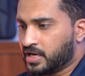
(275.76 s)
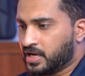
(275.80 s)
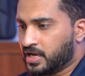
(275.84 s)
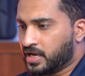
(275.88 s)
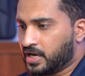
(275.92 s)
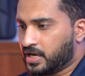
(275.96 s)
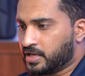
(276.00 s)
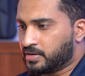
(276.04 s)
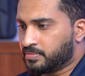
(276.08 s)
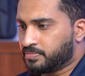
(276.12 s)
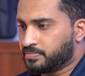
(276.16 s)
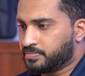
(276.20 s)

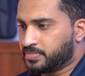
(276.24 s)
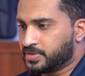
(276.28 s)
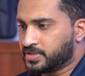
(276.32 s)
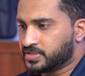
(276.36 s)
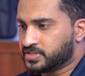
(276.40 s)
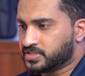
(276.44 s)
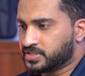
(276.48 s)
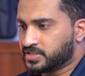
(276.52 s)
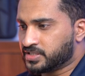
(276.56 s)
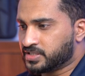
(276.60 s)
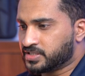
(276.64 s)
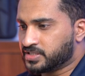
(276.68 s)
and
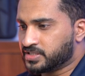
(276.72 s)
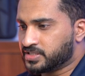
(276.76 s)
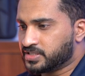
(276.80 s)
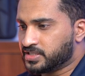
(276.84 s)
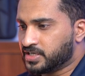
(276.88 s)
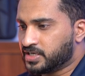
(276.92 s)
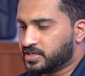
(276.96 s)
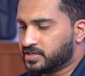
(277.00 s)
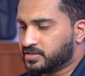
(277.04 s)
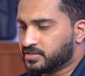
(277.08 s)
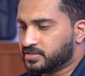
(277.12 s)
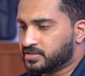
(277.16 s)
pasting it
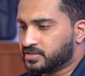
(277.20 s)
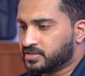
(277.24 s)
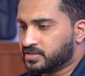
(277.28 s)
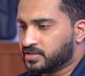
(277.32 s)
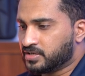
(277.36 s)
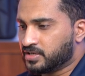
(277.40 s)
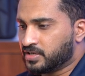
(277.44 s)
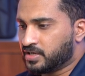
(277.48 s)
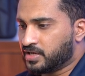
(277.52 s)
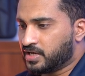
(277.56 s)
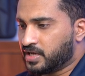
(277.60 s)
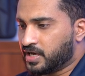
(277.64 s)
here.
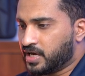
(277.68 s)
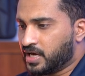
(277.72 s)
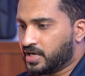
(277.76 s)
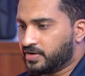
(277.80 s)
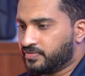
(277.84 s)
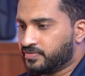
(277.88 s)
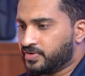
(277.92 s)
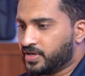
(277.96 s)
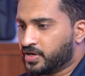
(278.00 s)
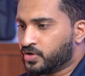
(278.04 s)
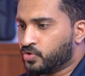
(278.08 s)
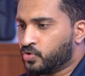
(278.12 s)

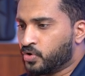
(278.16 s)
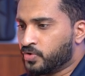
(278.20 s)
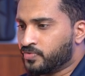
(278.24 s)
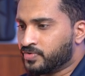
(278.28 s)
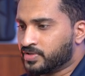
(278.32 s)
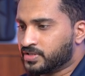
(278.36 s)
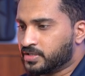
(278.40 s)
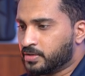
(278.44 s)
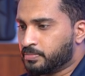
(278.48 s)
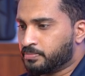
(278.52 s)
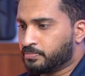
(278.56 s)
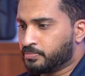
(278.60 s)
And we are going
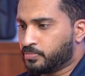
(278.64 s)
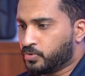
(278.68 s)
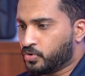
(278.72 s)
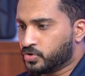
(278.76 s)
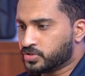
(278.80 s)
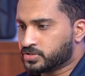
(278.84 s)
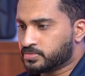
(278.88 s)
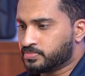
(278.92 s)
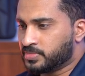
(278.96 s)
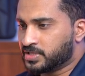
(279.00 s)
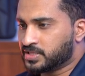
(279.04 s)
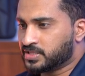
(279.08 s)
with the post